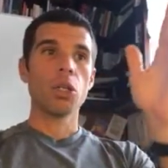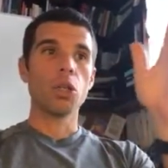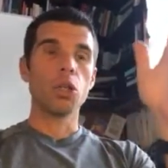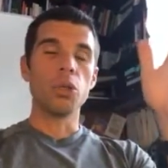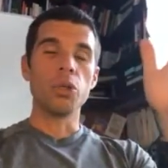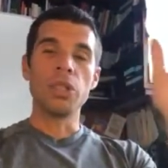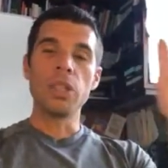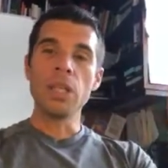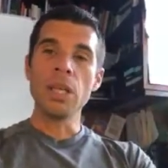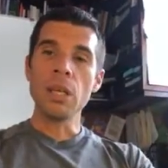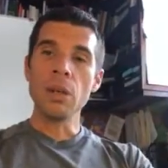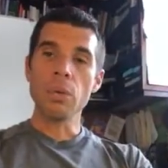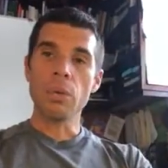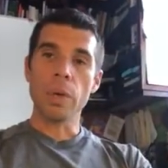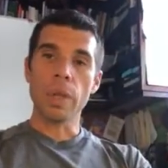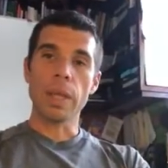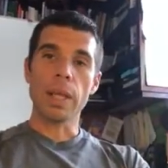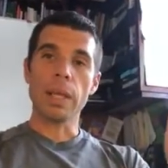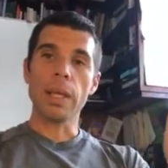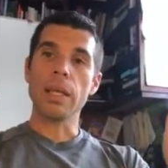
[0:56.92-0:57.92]
to deal
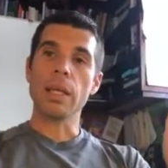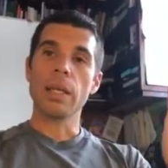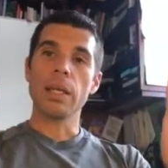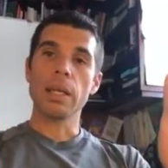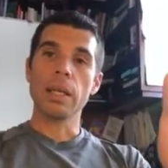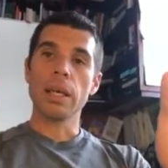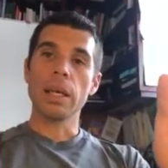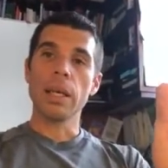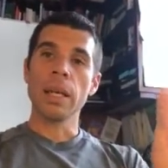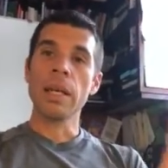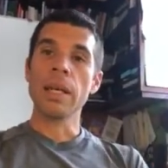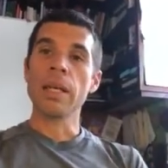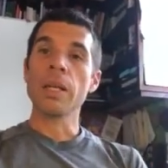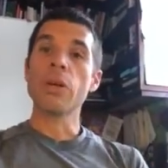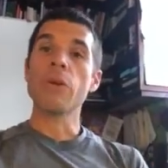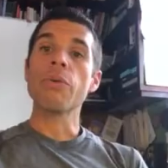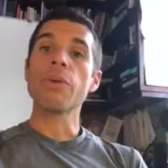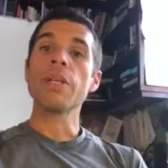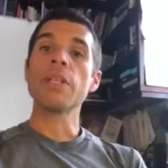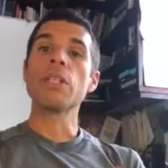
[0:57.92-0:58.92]
with it it
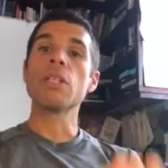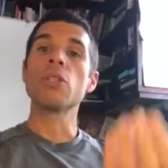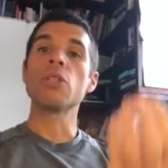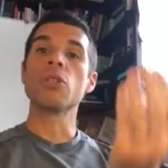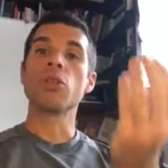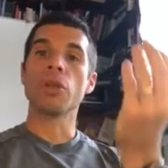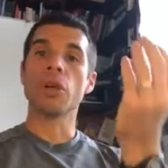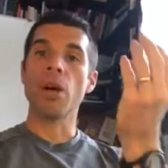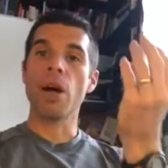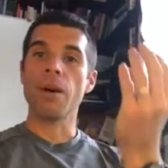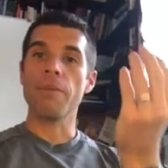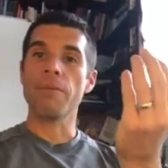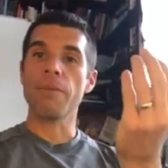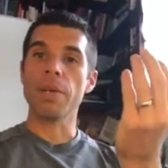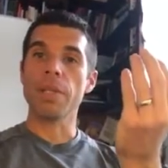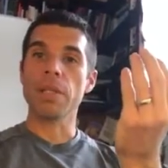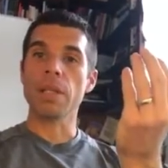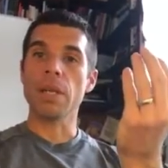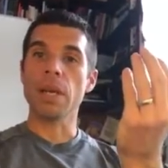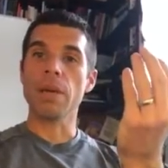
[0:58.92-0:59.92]
increases your
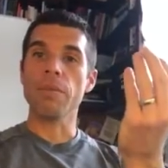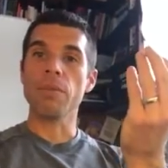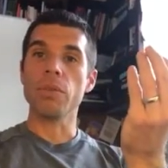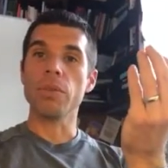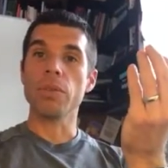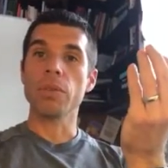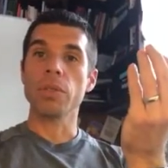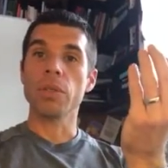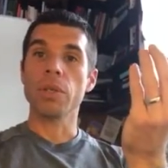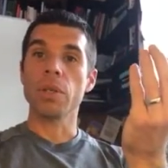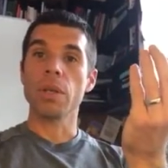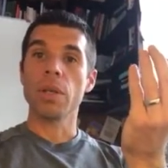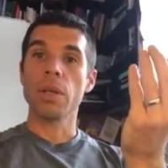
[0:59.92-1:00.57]
confidence levels.